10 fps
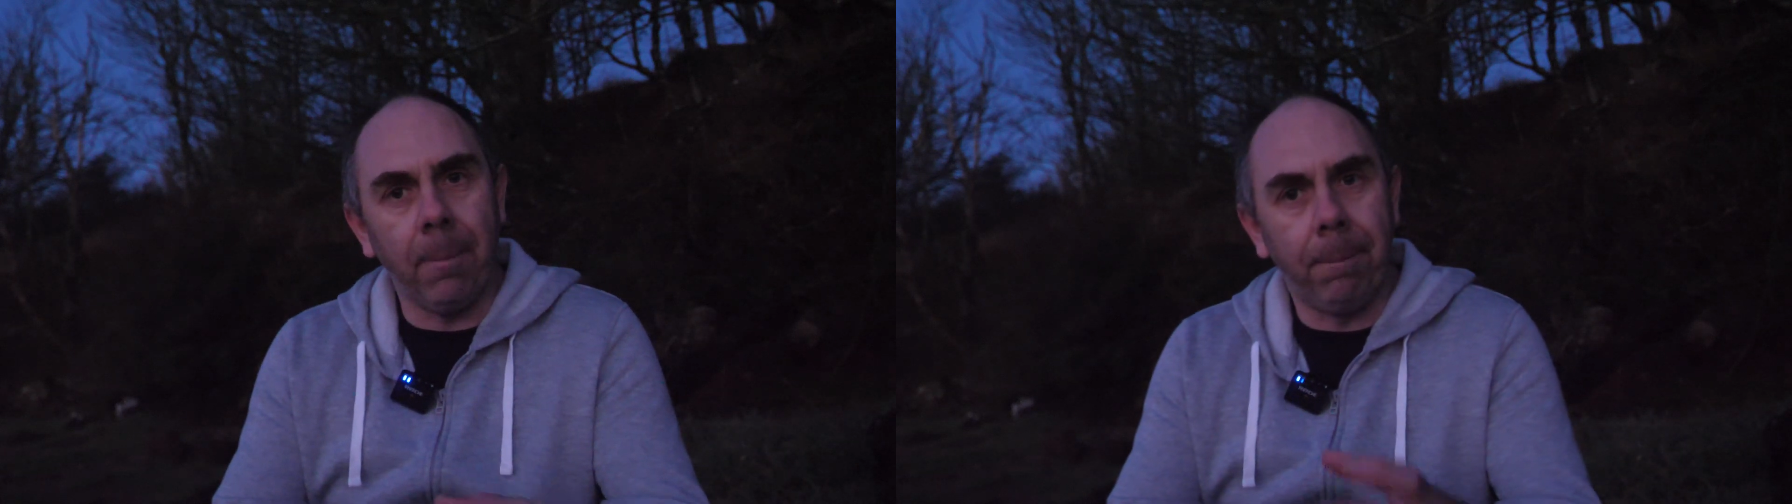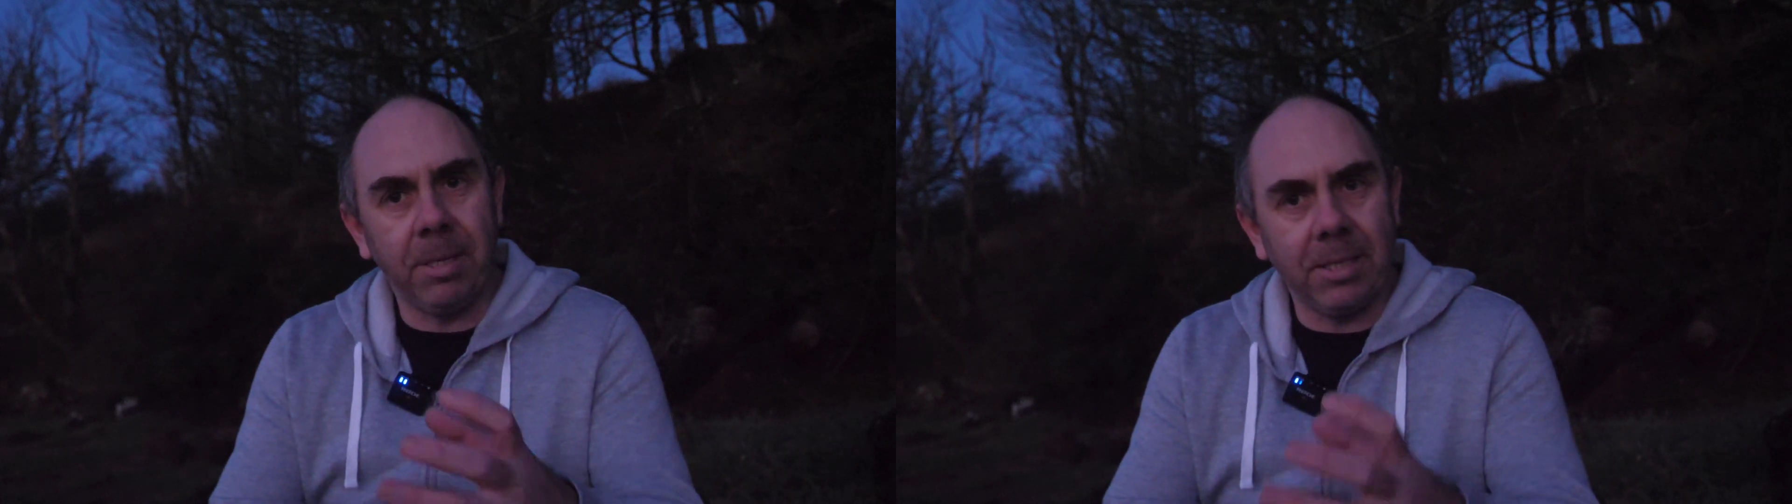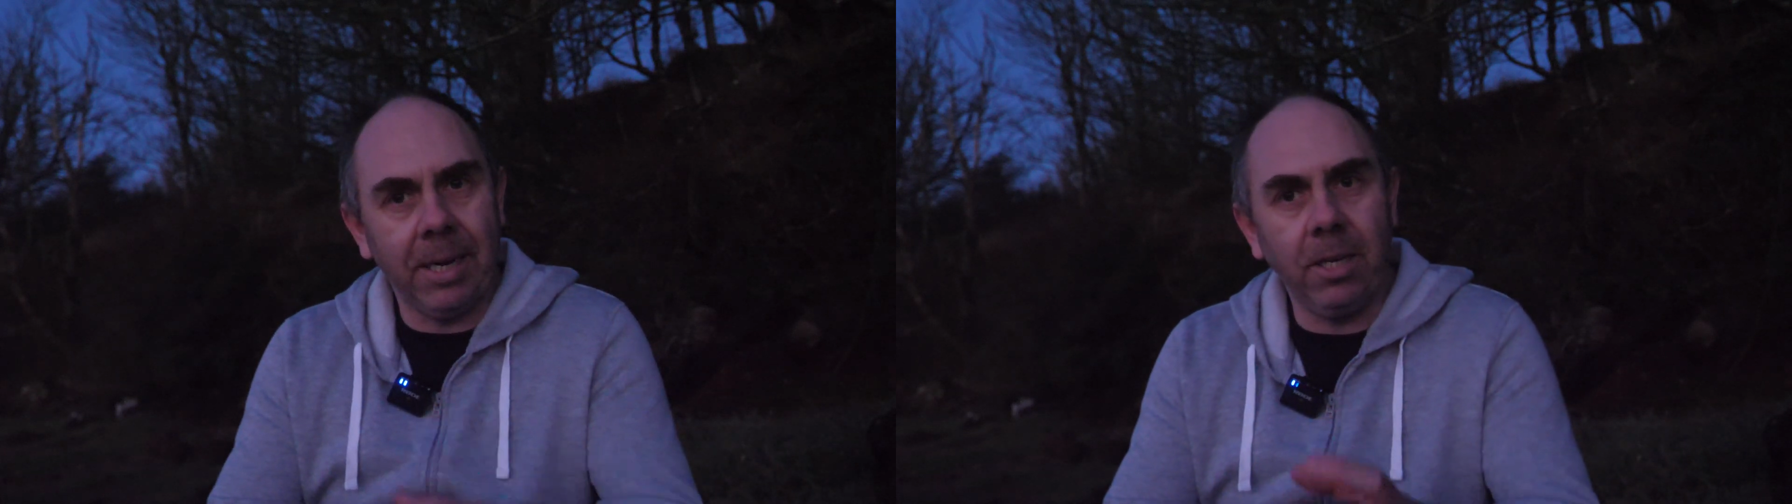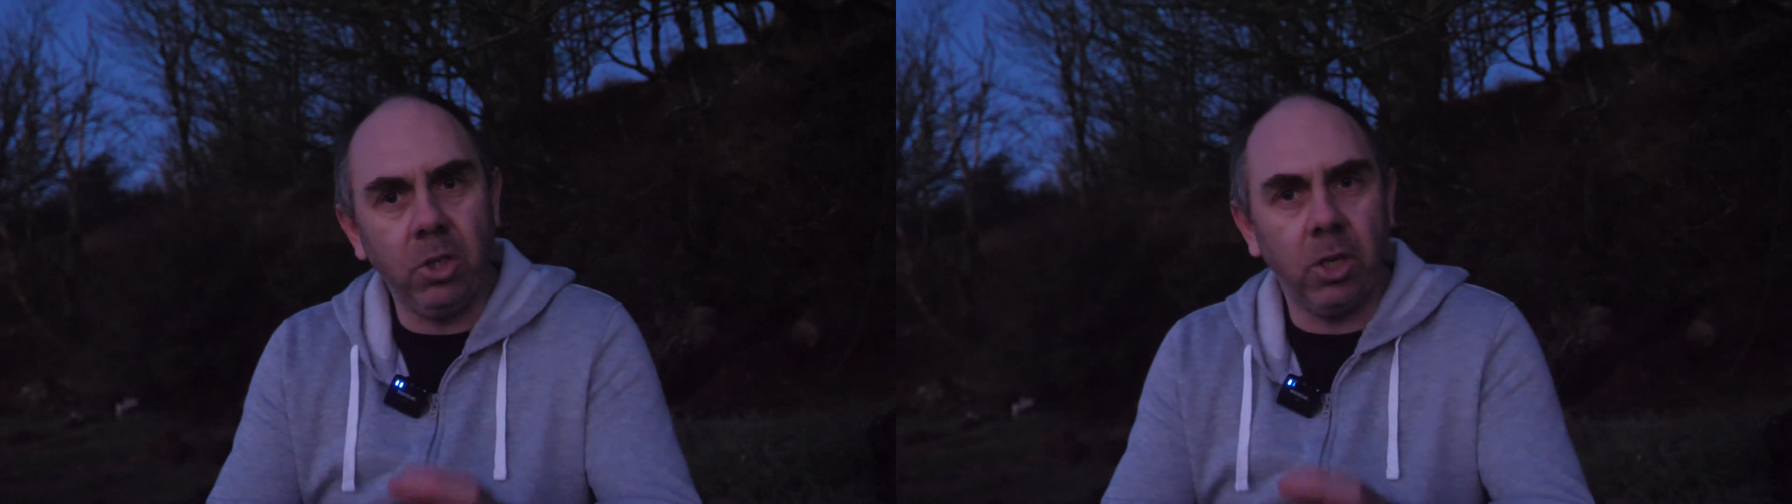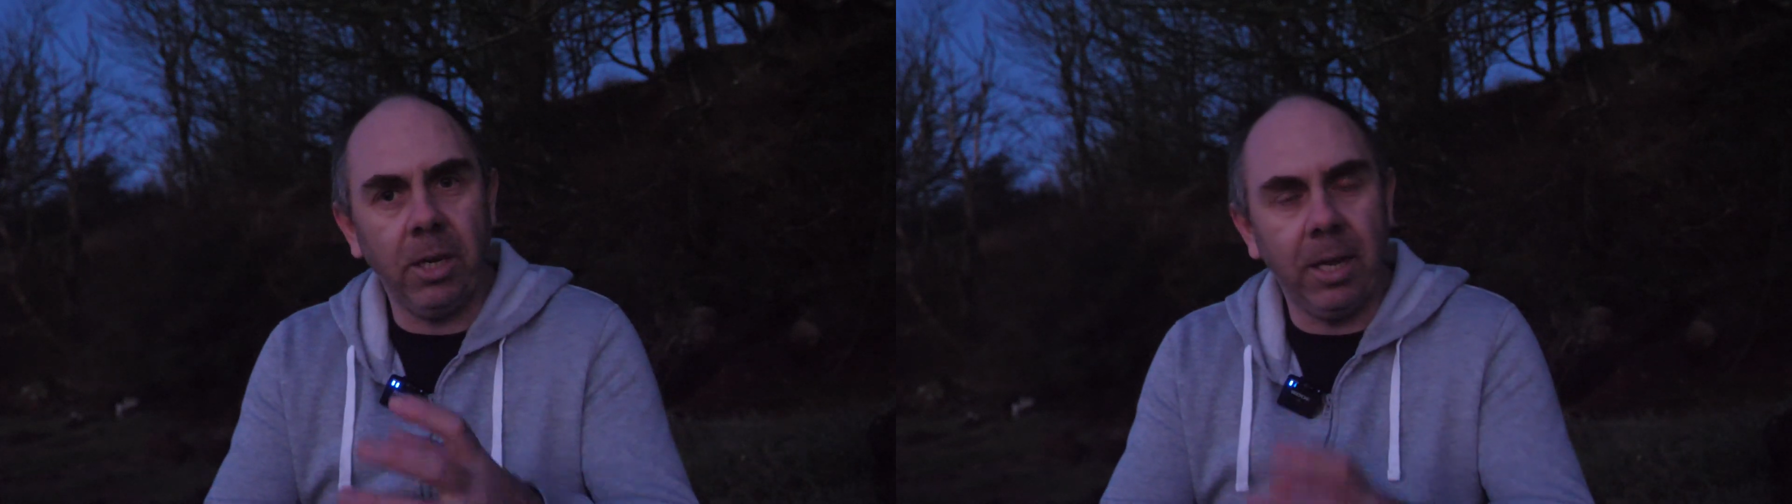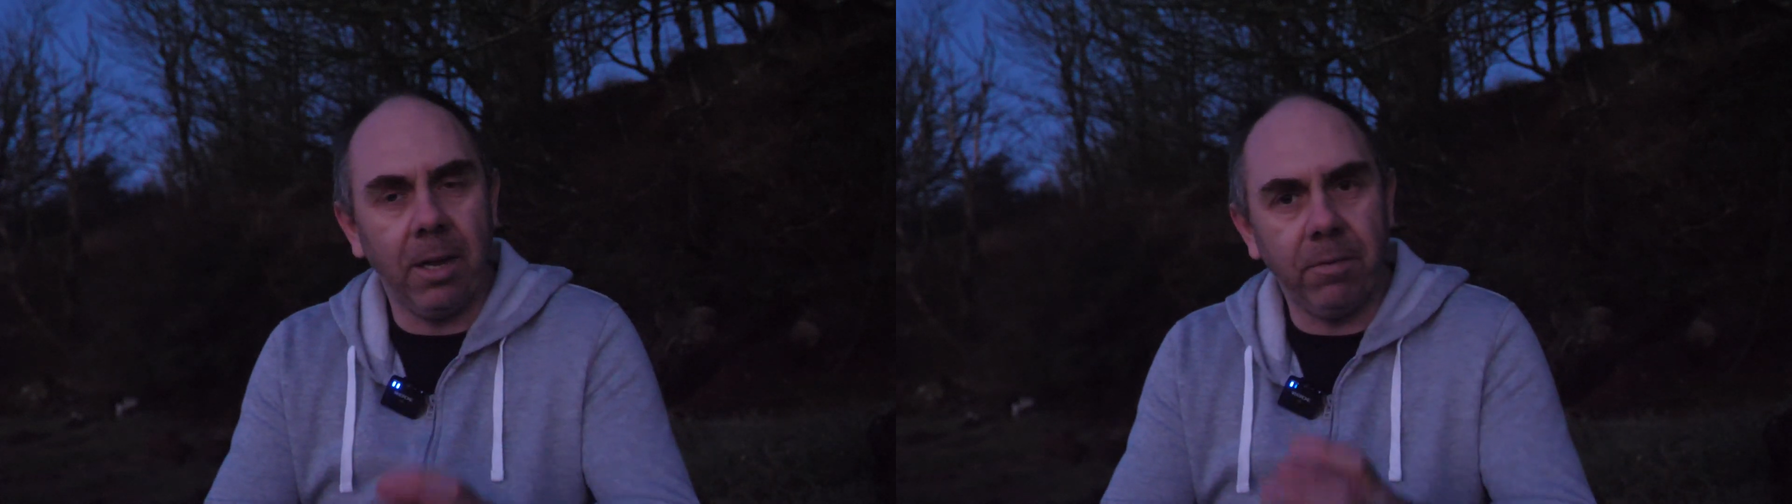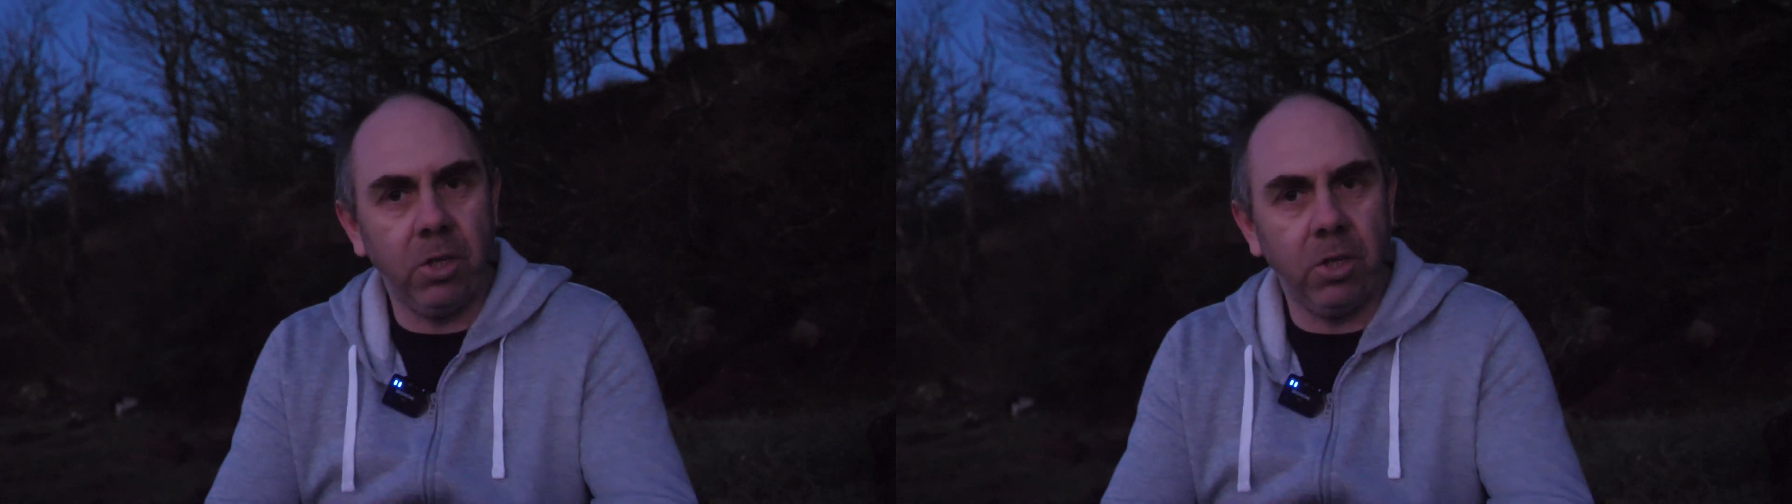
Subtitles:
and potentially have